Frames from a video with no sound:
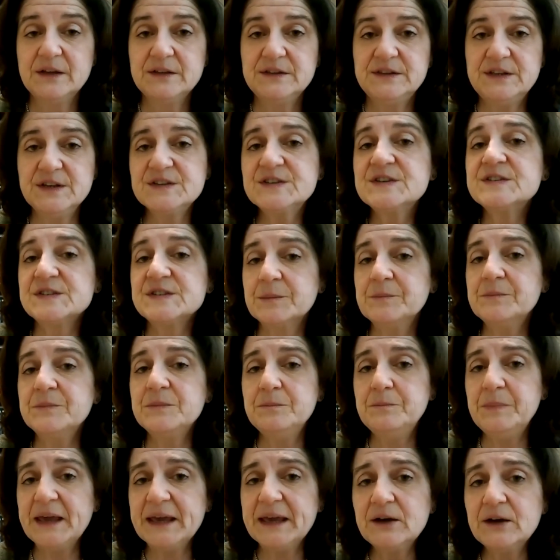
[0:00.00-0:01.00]
This is
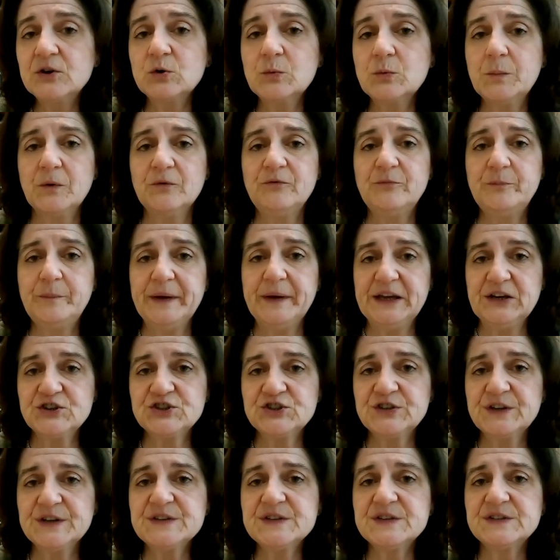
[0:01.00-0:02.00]
a big group of
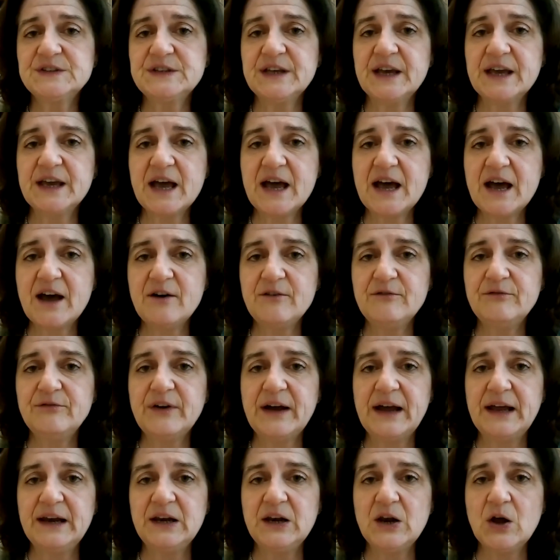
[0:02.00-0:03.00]
patients. They have
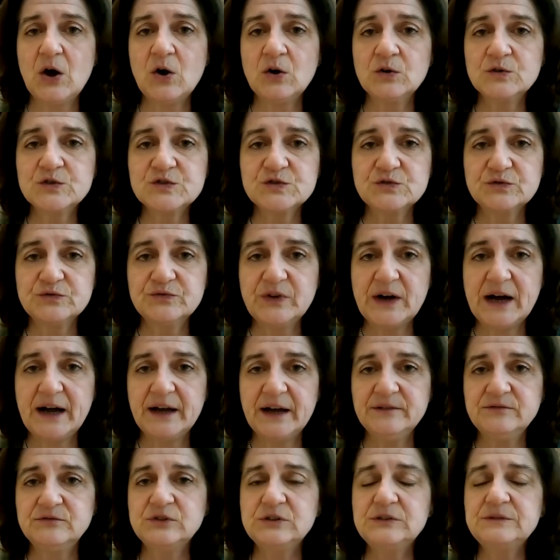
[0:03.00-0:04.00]
a long
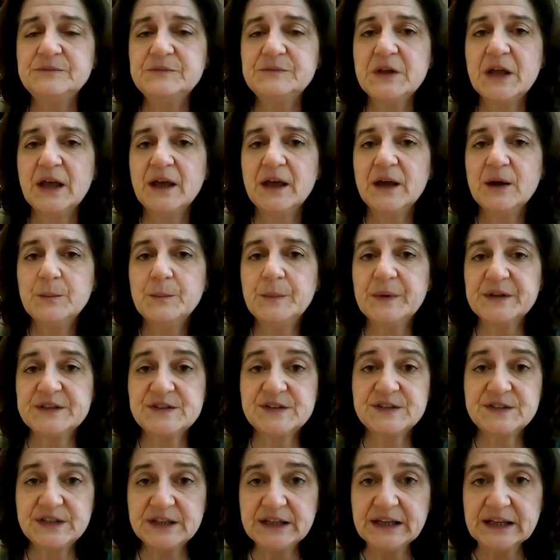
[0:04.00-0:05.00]
survival, but
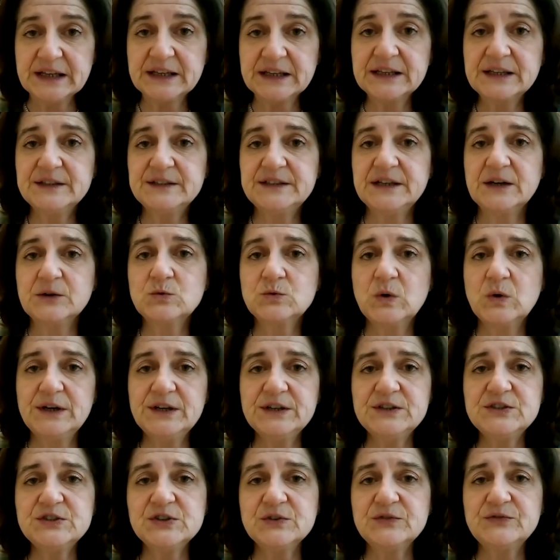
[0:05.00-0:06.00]
still their
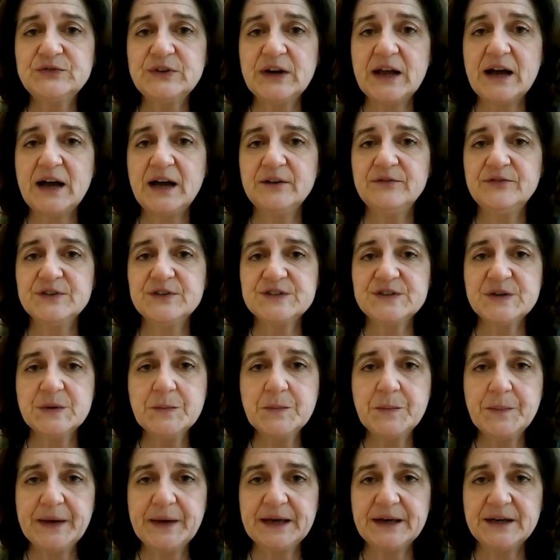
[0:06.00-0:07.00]
quality of life is
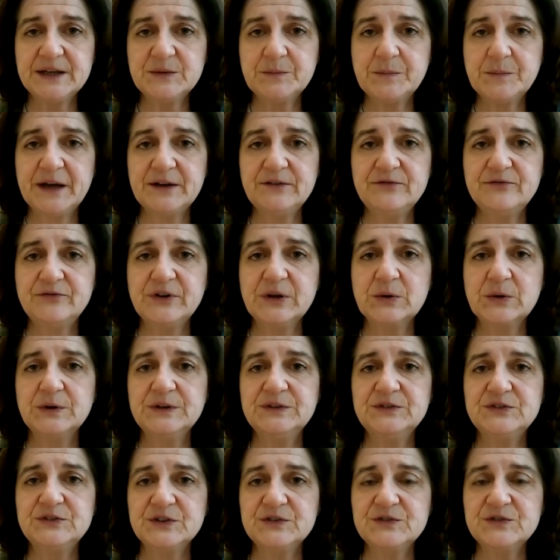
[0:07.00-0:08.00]
impaired by
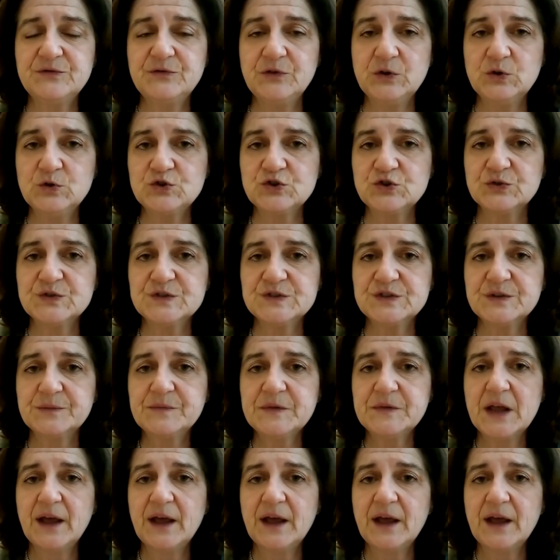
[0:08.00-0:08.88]
frequent transfusions.